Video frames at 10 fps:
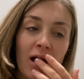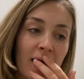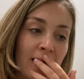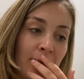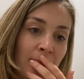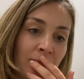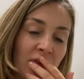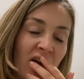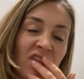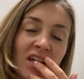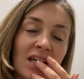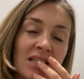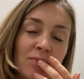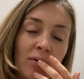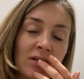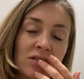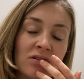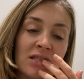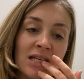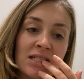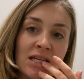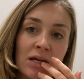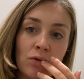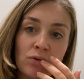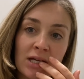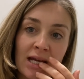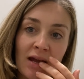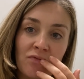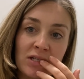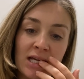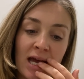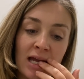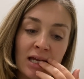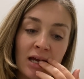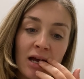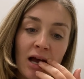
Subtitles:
I think it's probably just because they see it all day, every day.